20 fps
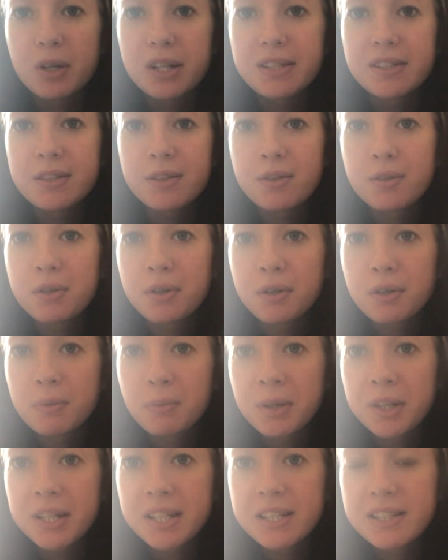wise that the nougat
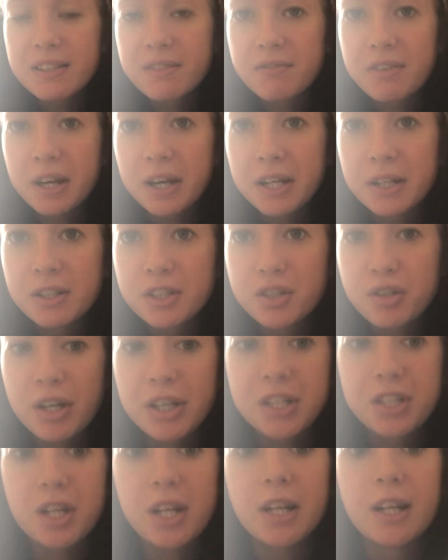one is a very
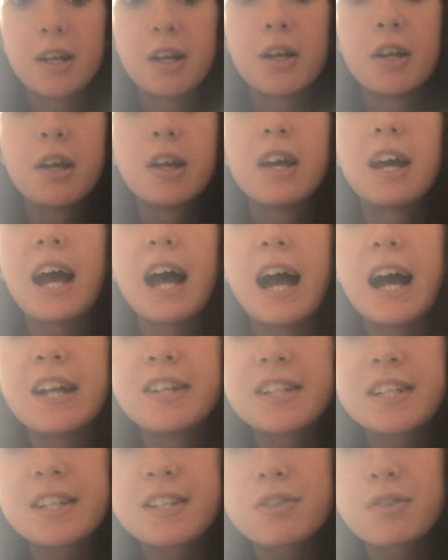strange colour,
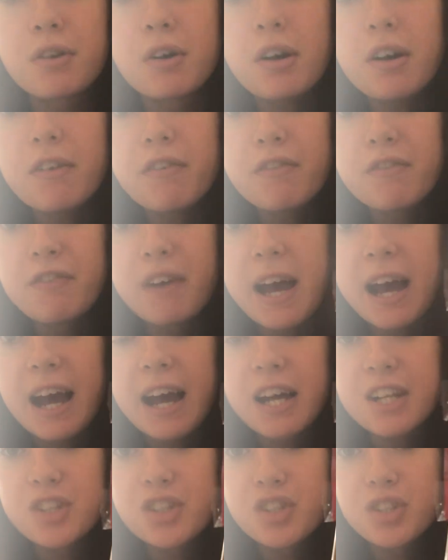and it's got a
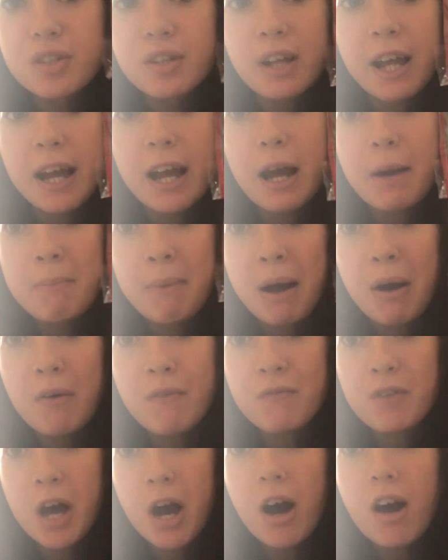fair like amount
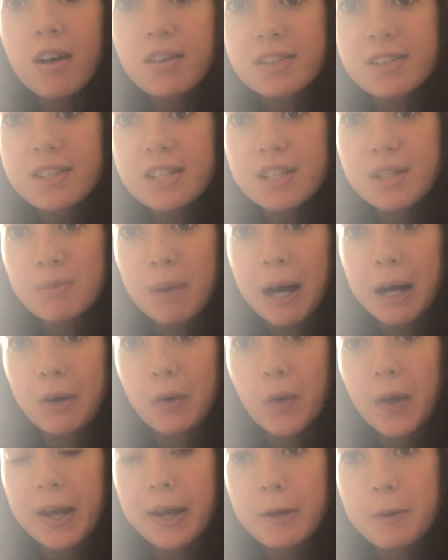of nuts as
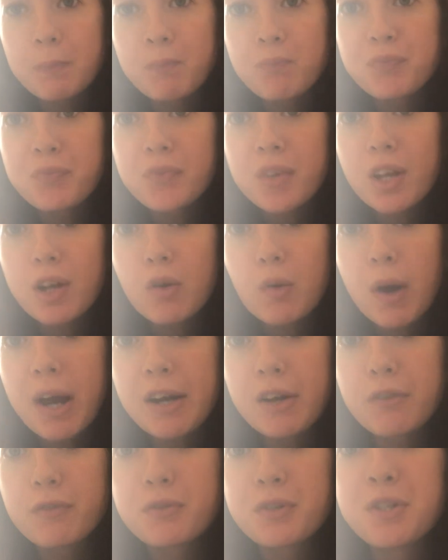well. Like,
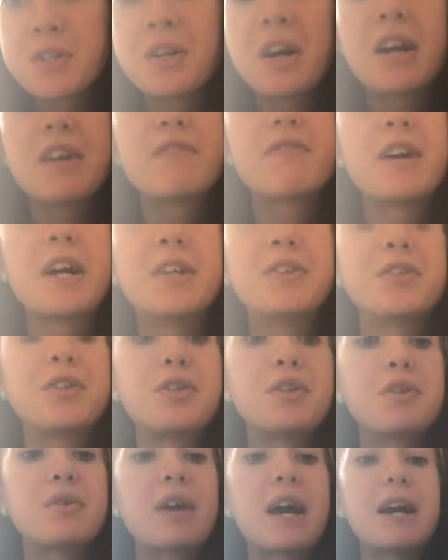quite often I find
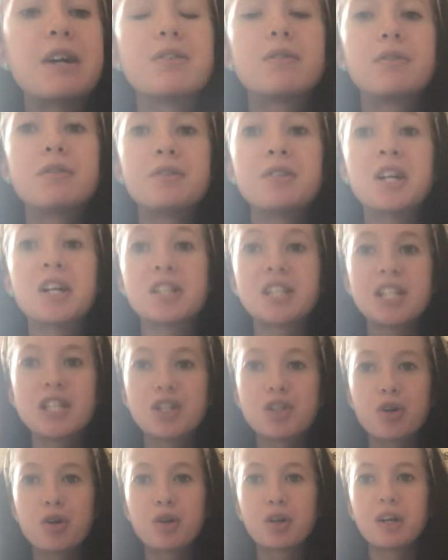that you get
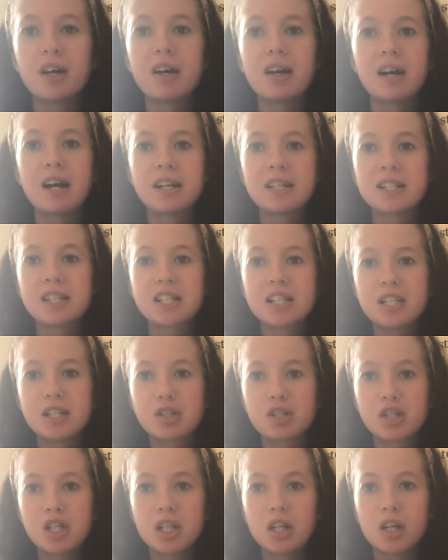nutty chocolate and it's
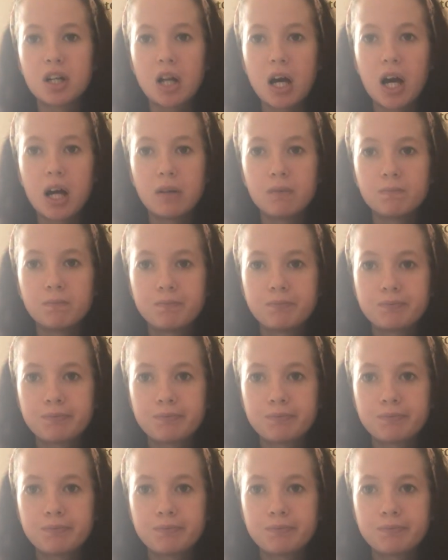literally got like